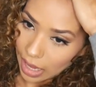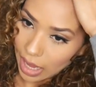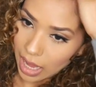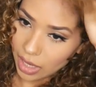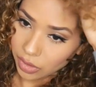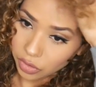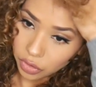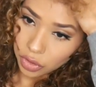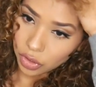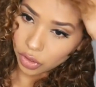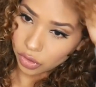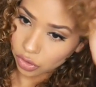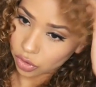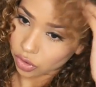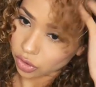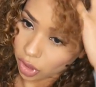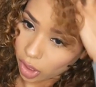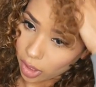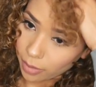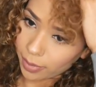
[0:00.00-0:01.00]
and you can
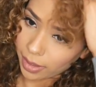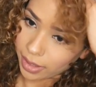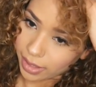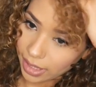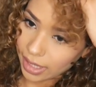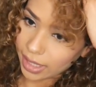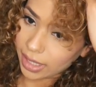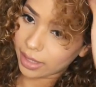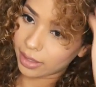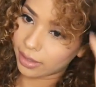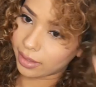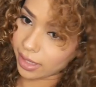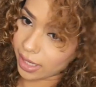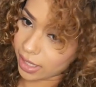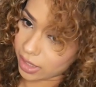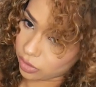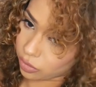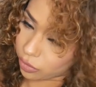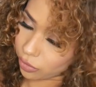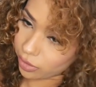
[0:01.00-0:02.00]
just go back in
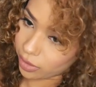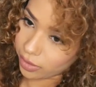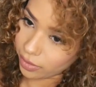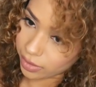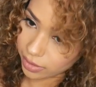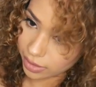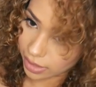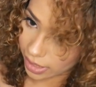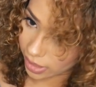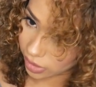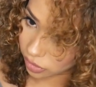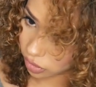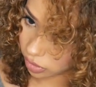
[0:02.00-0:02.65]
later on in the day and